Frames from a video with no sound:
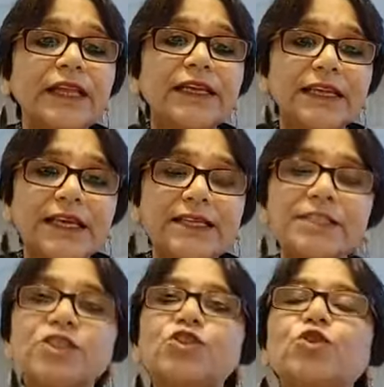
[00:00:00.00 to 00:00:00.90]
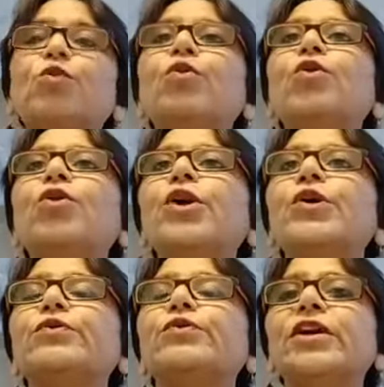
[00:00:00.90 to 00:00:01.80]
Yes, so
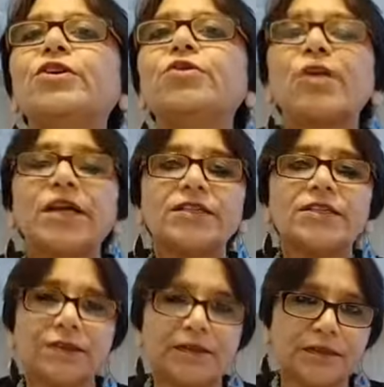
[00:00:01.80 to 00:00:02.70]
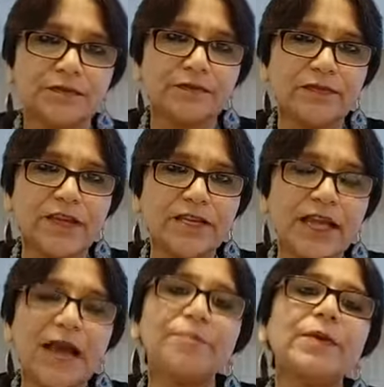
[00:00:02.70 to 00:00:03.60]
we can look at things
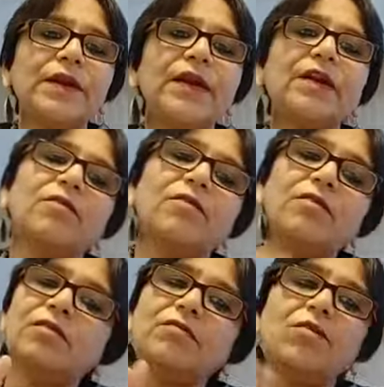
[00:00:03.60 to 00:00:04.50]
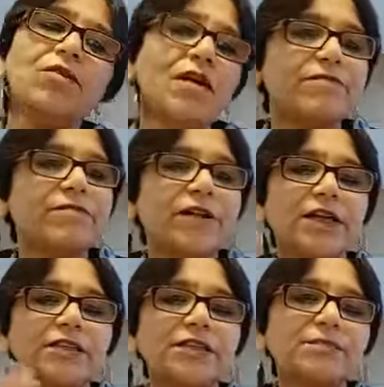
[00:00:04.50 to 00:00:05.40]
happening on all our
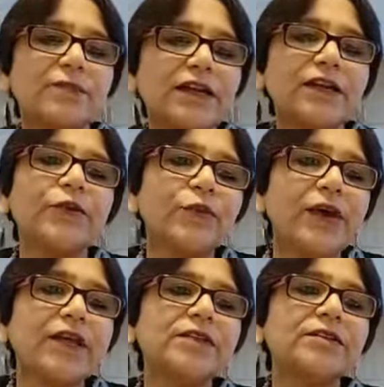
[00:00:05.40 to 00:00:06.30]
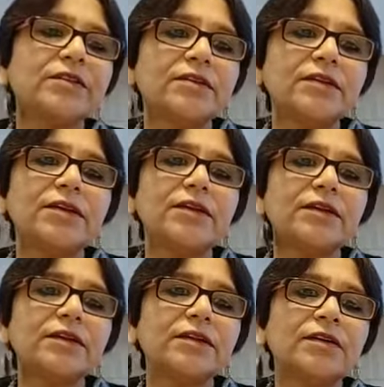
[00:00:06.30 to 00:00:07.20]
fronts, money, wealth,
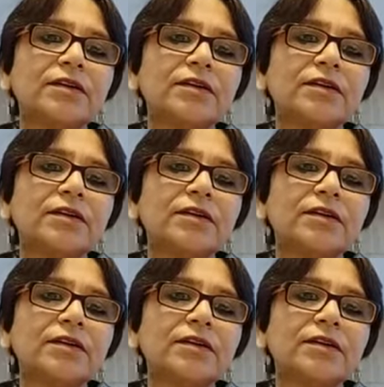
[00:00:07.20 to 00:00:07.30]
career,